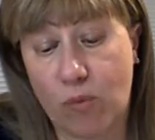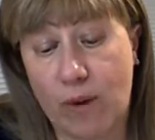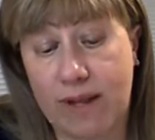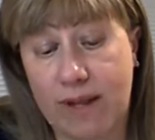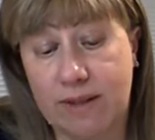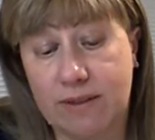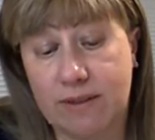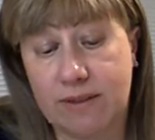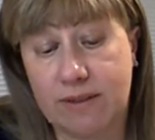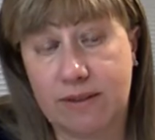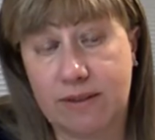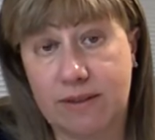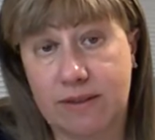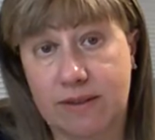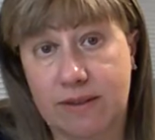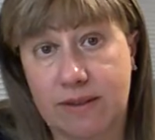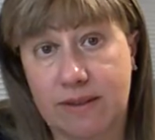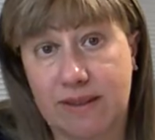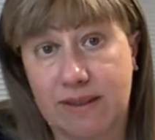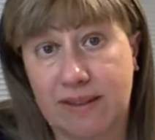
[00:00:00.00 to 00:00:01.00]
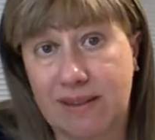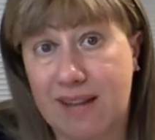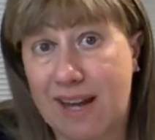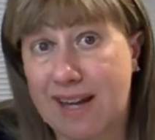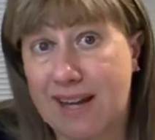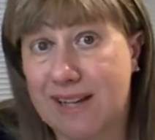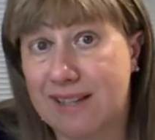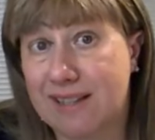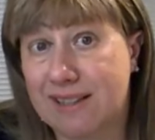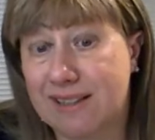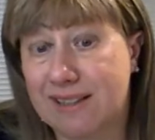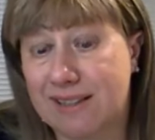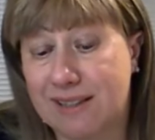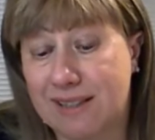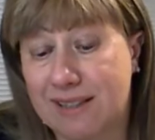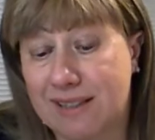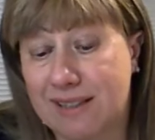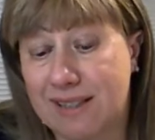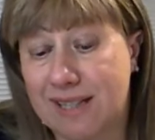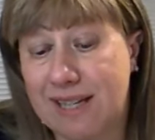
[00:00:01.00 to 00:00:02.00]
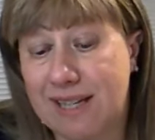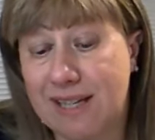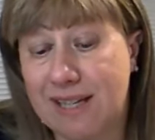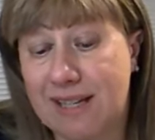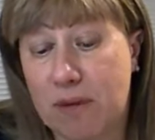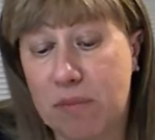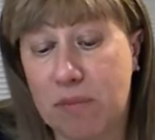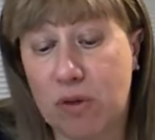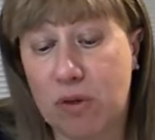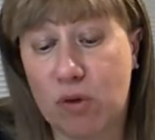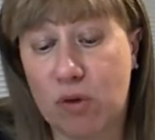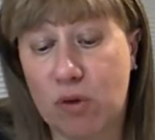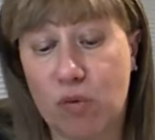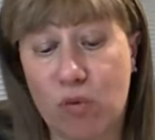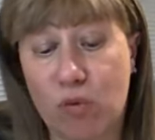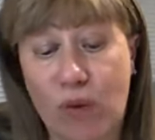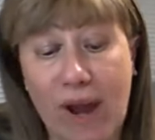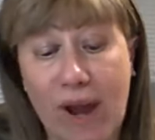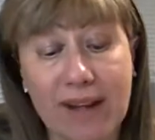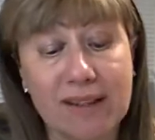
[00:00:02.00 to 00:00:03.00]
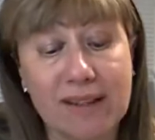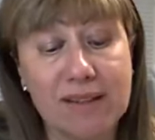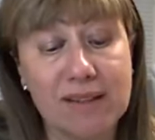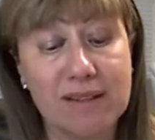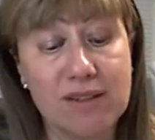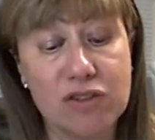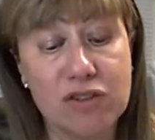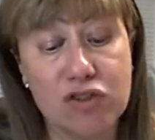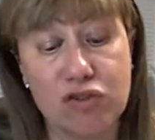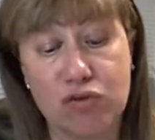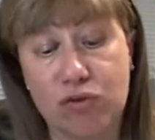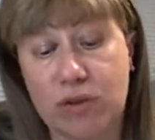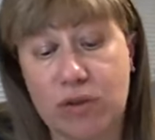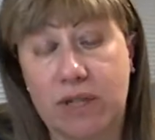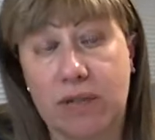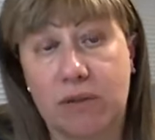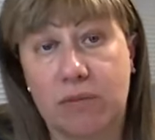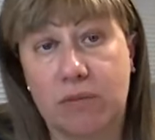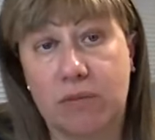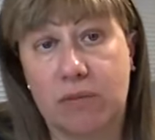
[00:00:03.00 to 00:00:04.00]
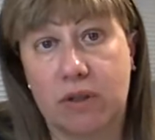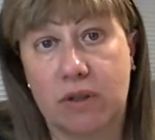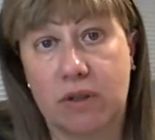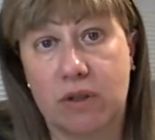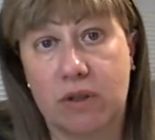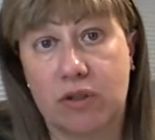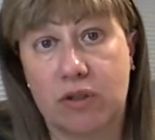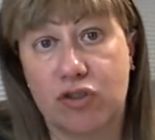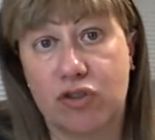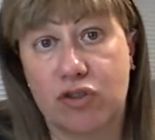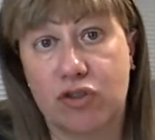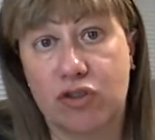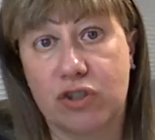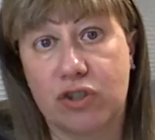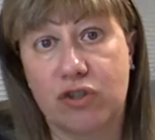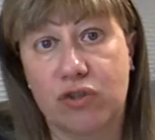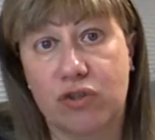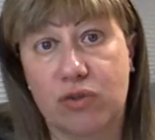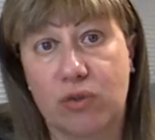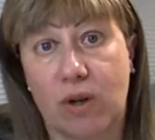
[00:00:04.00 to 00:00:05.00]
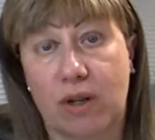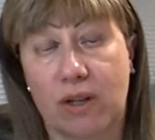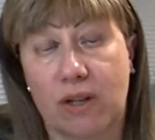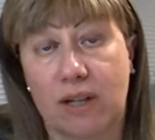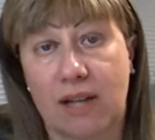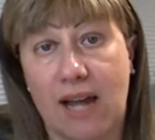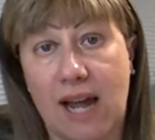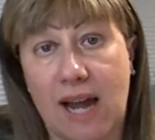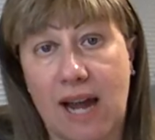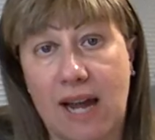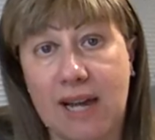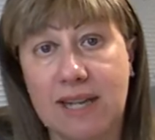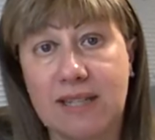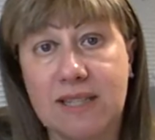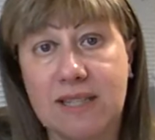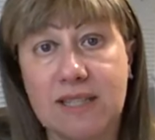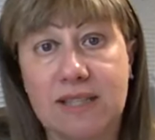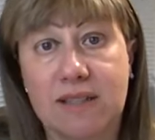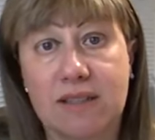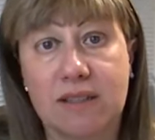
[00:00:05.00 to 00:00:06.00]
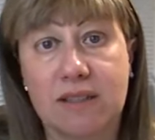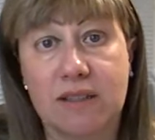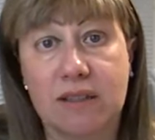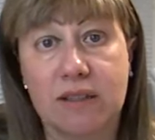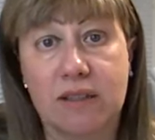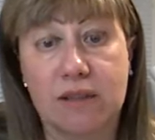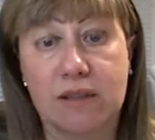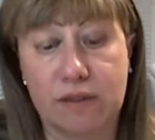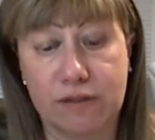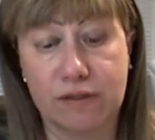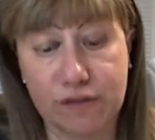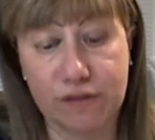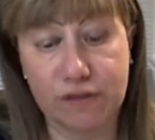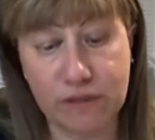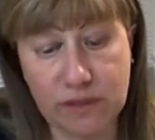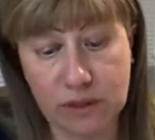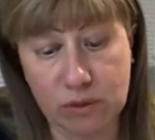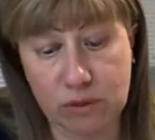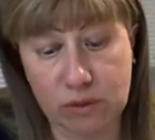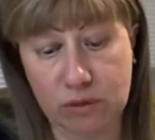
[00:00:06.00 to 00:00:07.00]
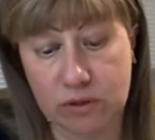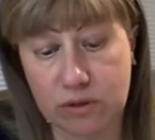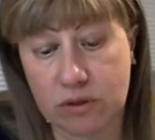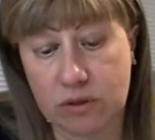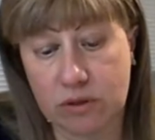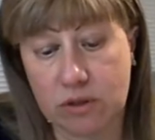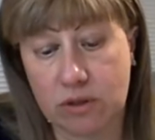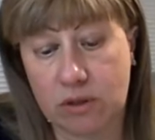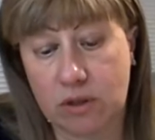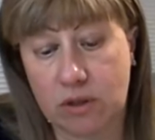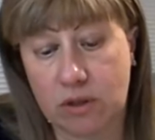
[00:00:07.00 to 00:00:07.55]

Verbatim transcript: when, like uh, in a miraculous dream, she saw a light field